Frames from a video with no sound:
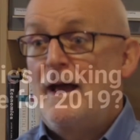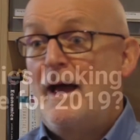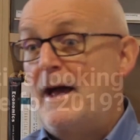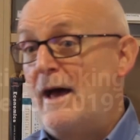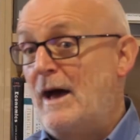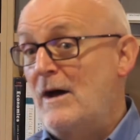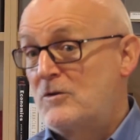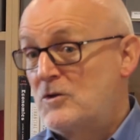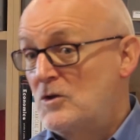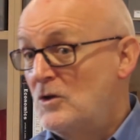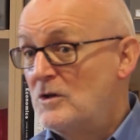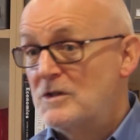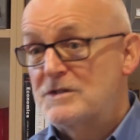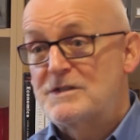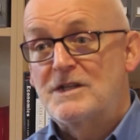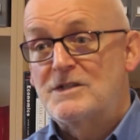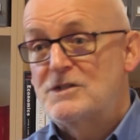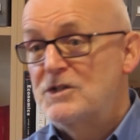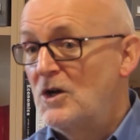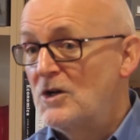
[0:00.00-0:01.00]
Yeah, of
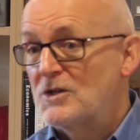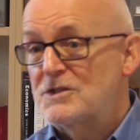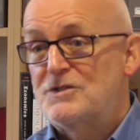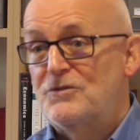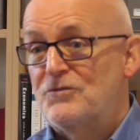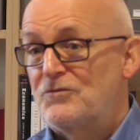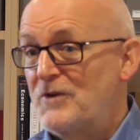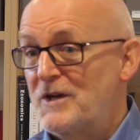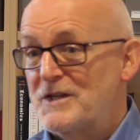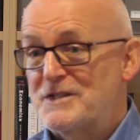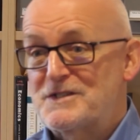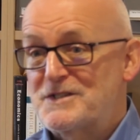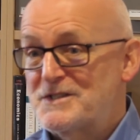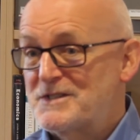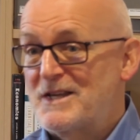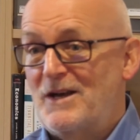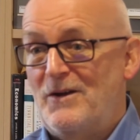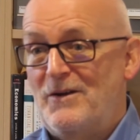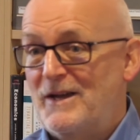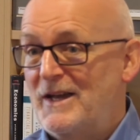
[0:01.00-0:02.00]
course, there's lots of
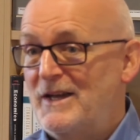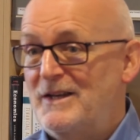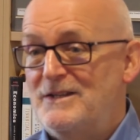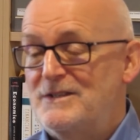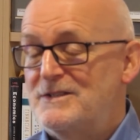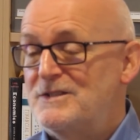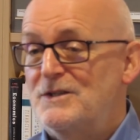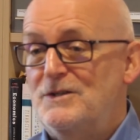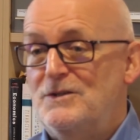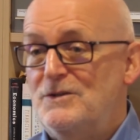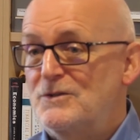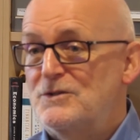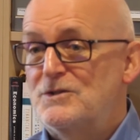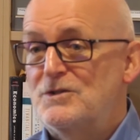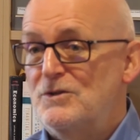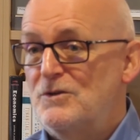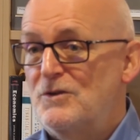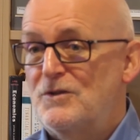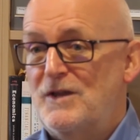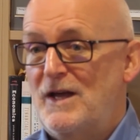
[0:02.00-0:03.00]
risks going into
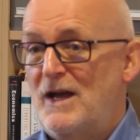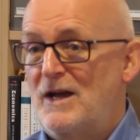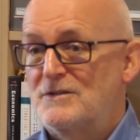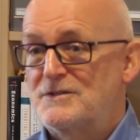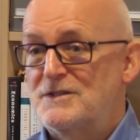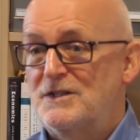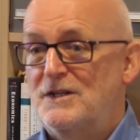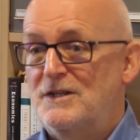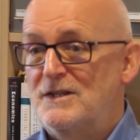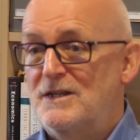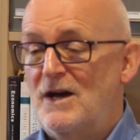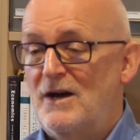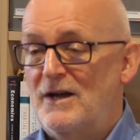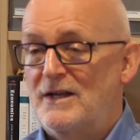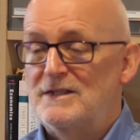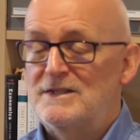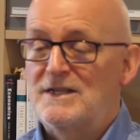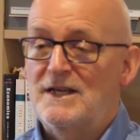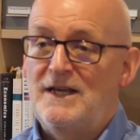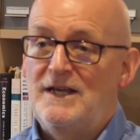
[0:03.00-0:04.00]

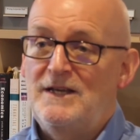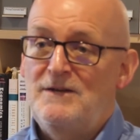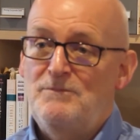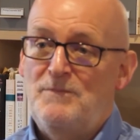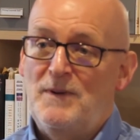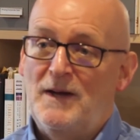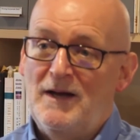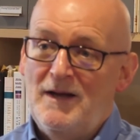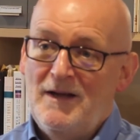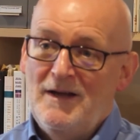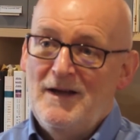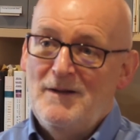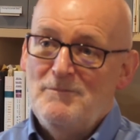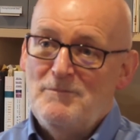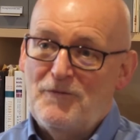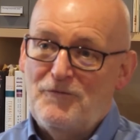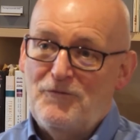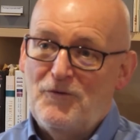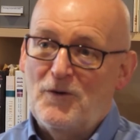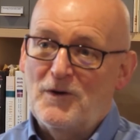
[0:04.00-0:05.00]
2019, but
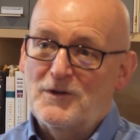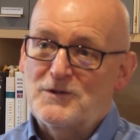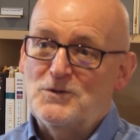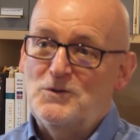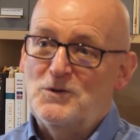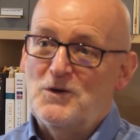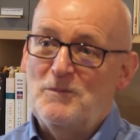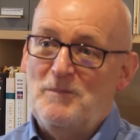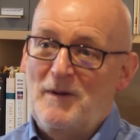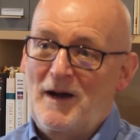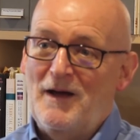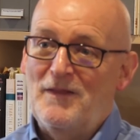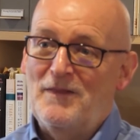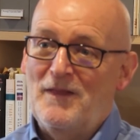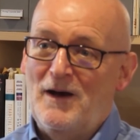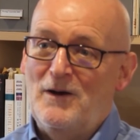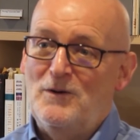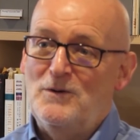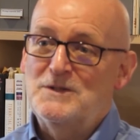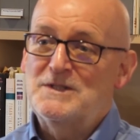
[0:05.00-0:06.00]
before I talk
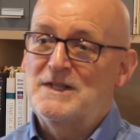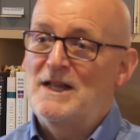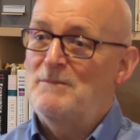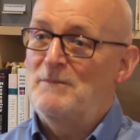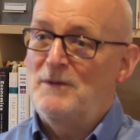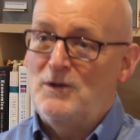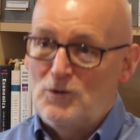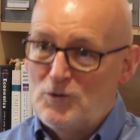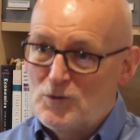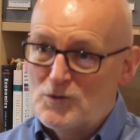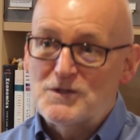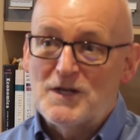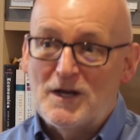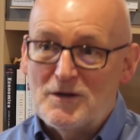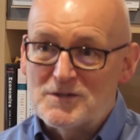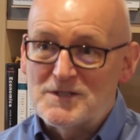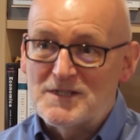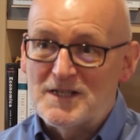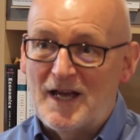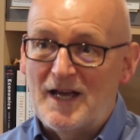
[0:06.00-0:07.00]
about those, let me
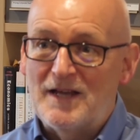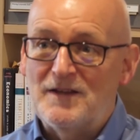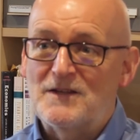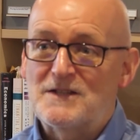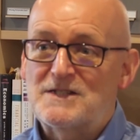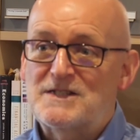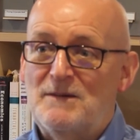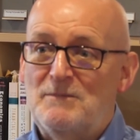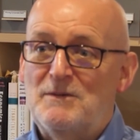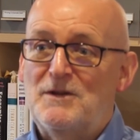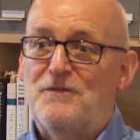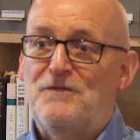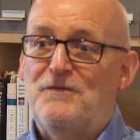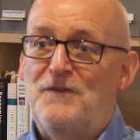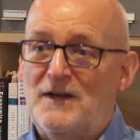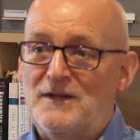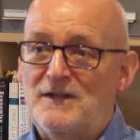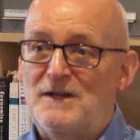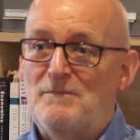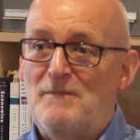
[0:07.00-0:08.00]
also say that some of the
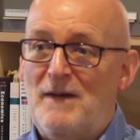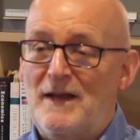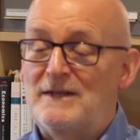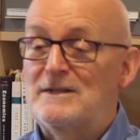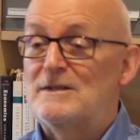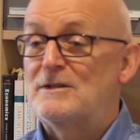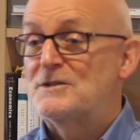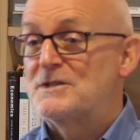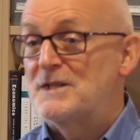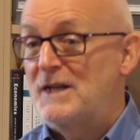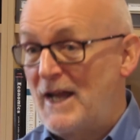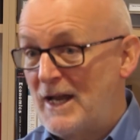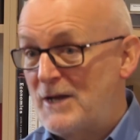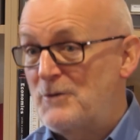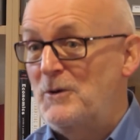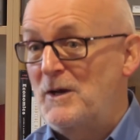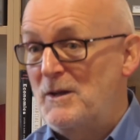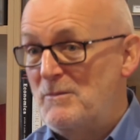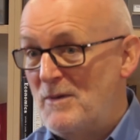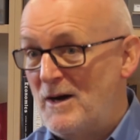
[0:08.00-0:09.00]
fundamentals in
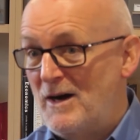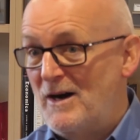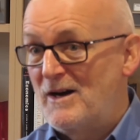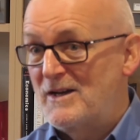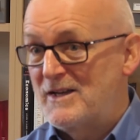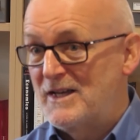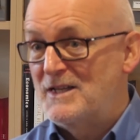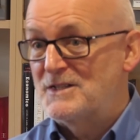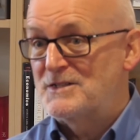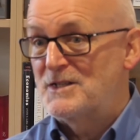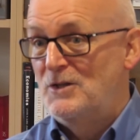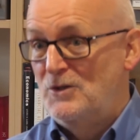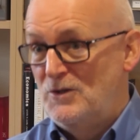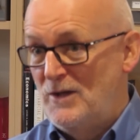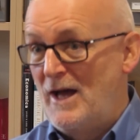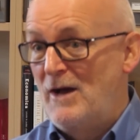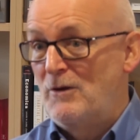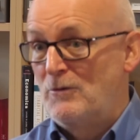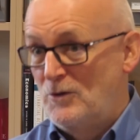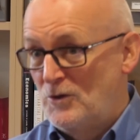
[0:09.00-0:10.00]
equity markets are
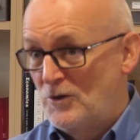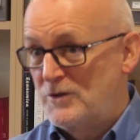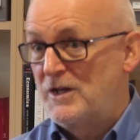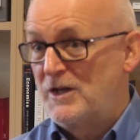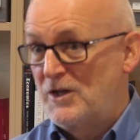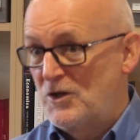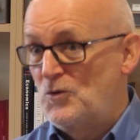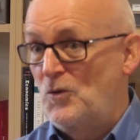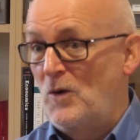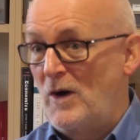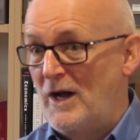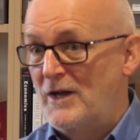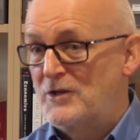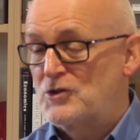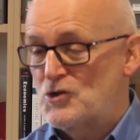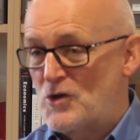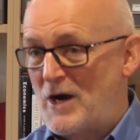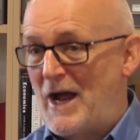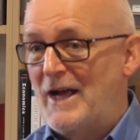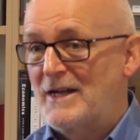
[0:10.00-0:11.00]
now looking quite
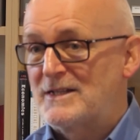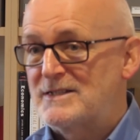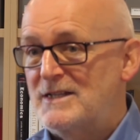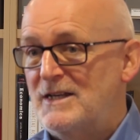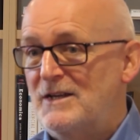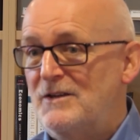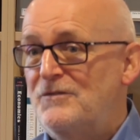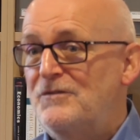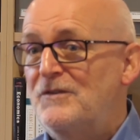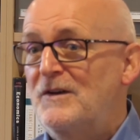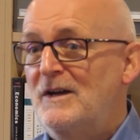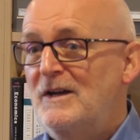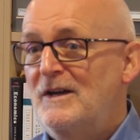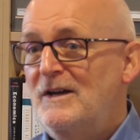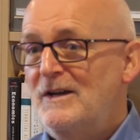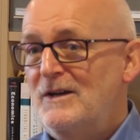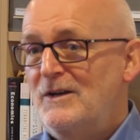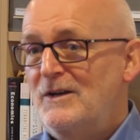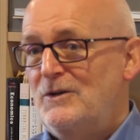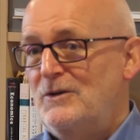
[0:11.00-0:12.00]
attractive.
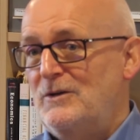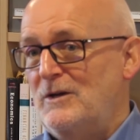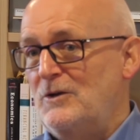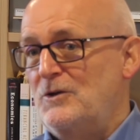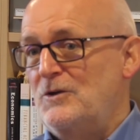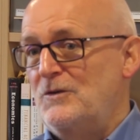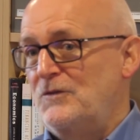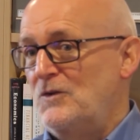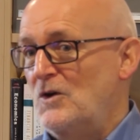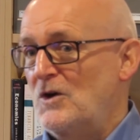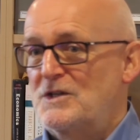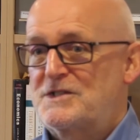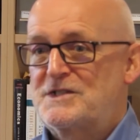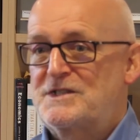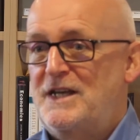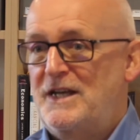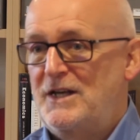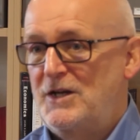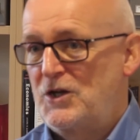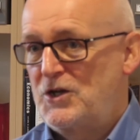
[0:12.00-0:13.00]
You know, you've not
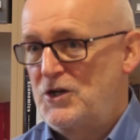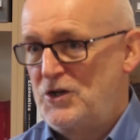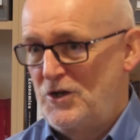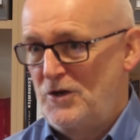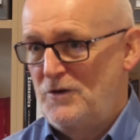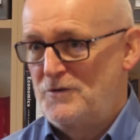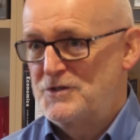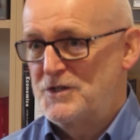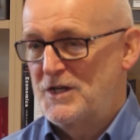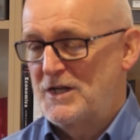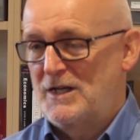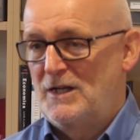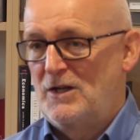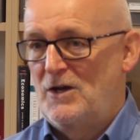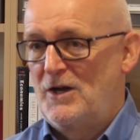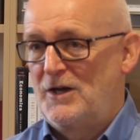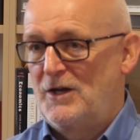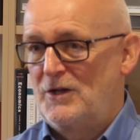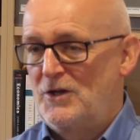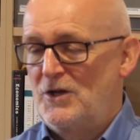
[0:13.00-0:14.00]
seen a huge
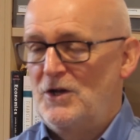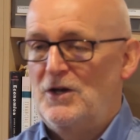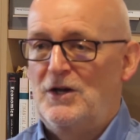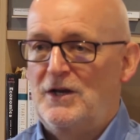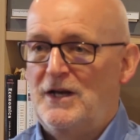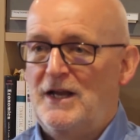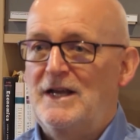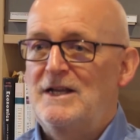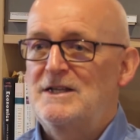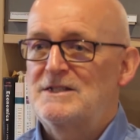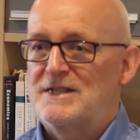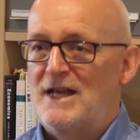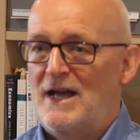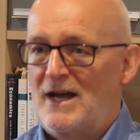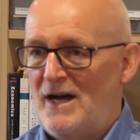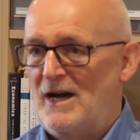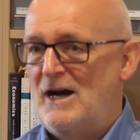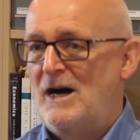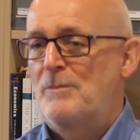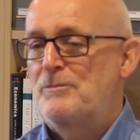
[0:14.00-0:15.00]
decline in earnings.
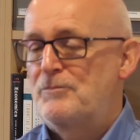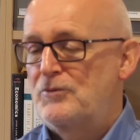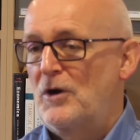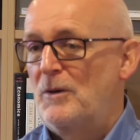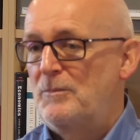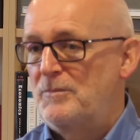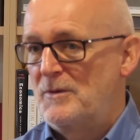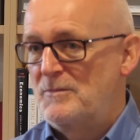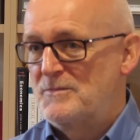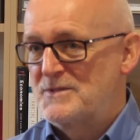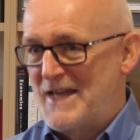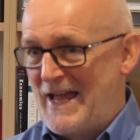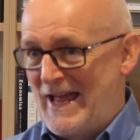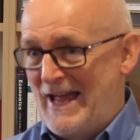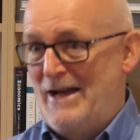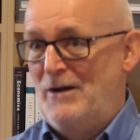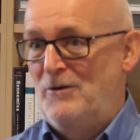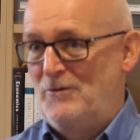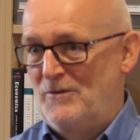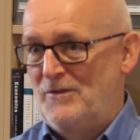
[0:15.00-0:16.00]
There are problems
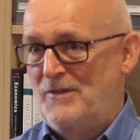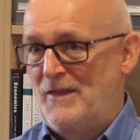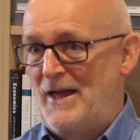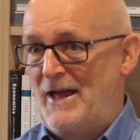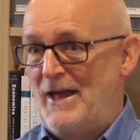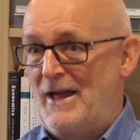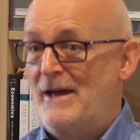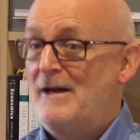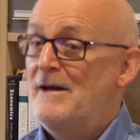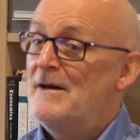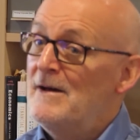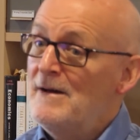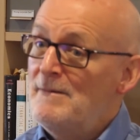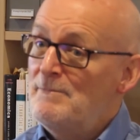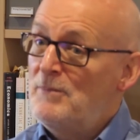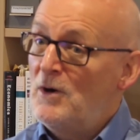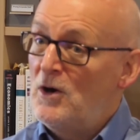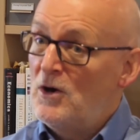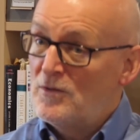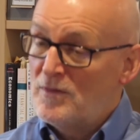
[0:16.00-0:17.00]
out there,
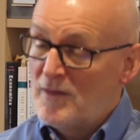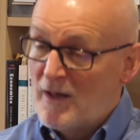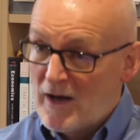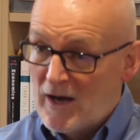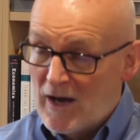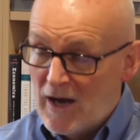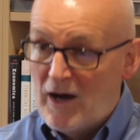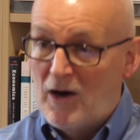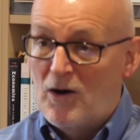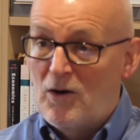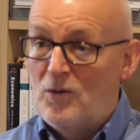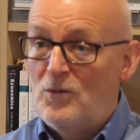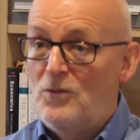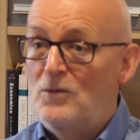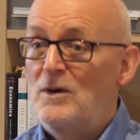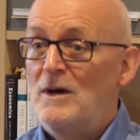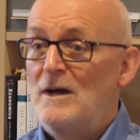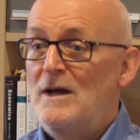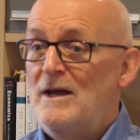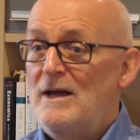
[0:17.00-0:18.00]
but on the
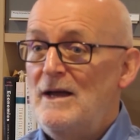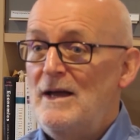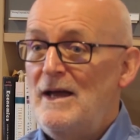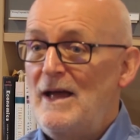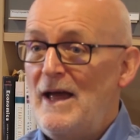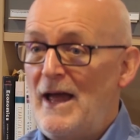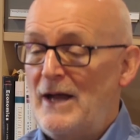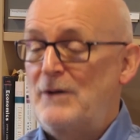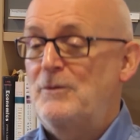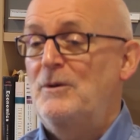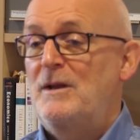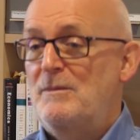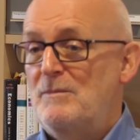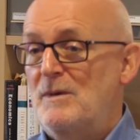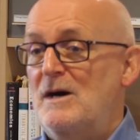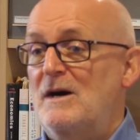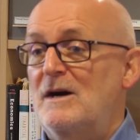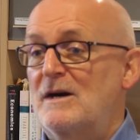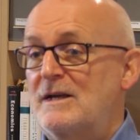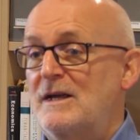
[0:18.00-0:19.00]
whole, equity
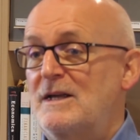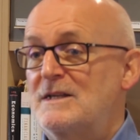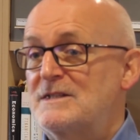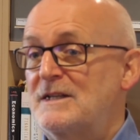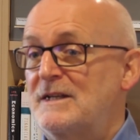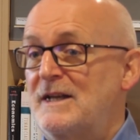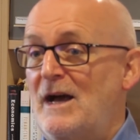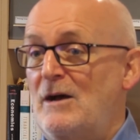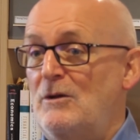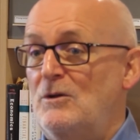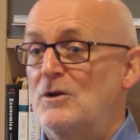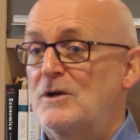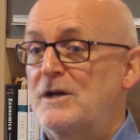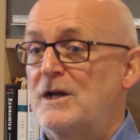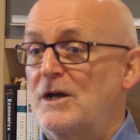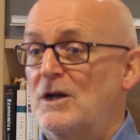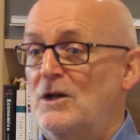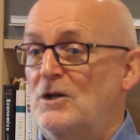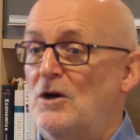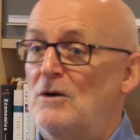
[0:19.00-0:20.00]
markets are now
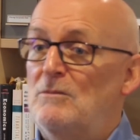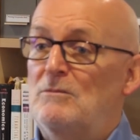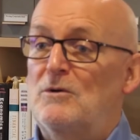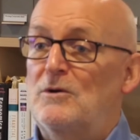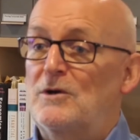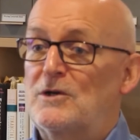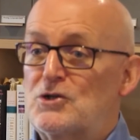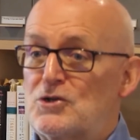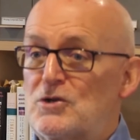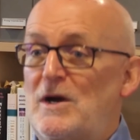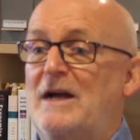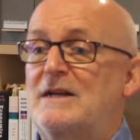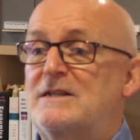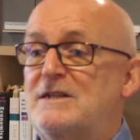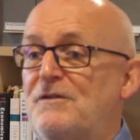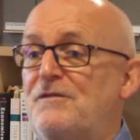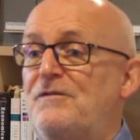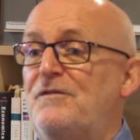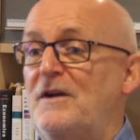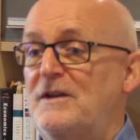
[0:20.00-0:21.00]
looking a lot more
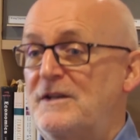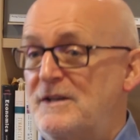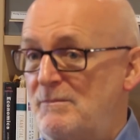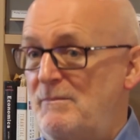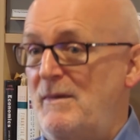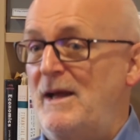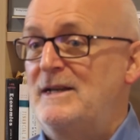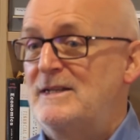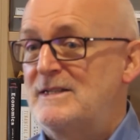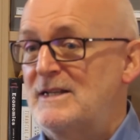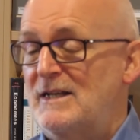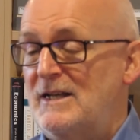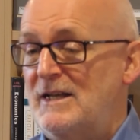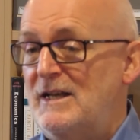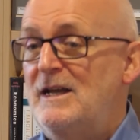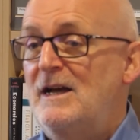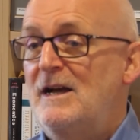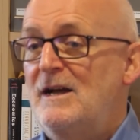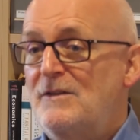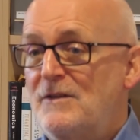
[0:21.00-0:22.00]
attractive
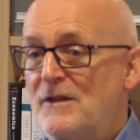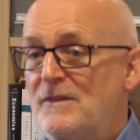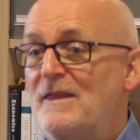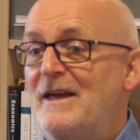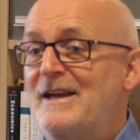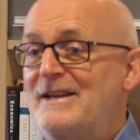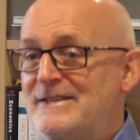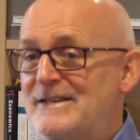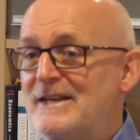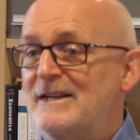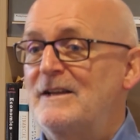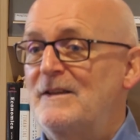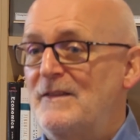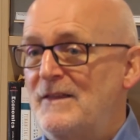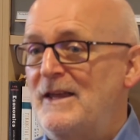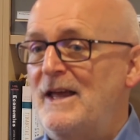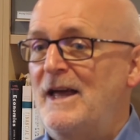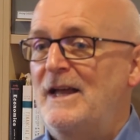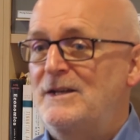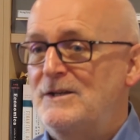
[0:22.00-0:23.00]
fundamentally than they did at
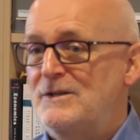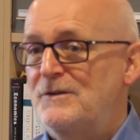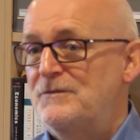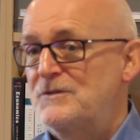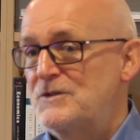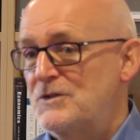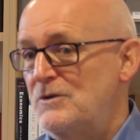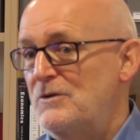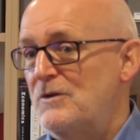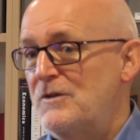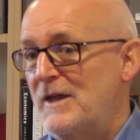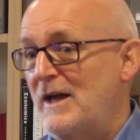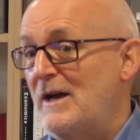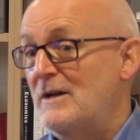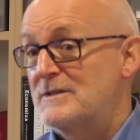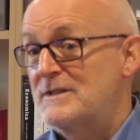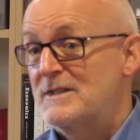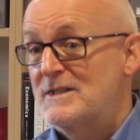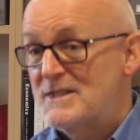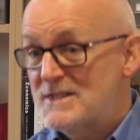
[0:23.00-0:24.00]
the end of
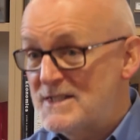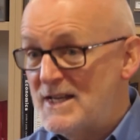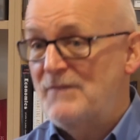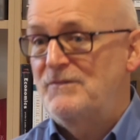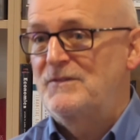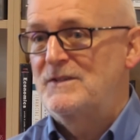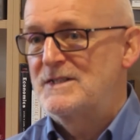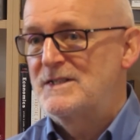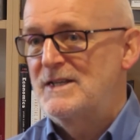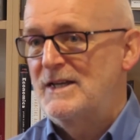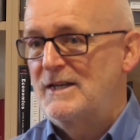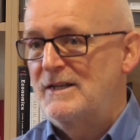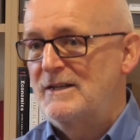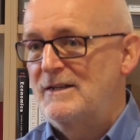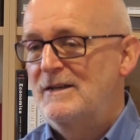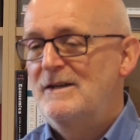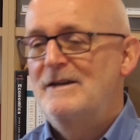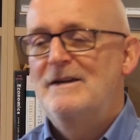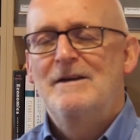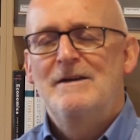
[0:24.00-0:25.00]
2017.
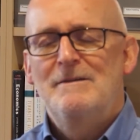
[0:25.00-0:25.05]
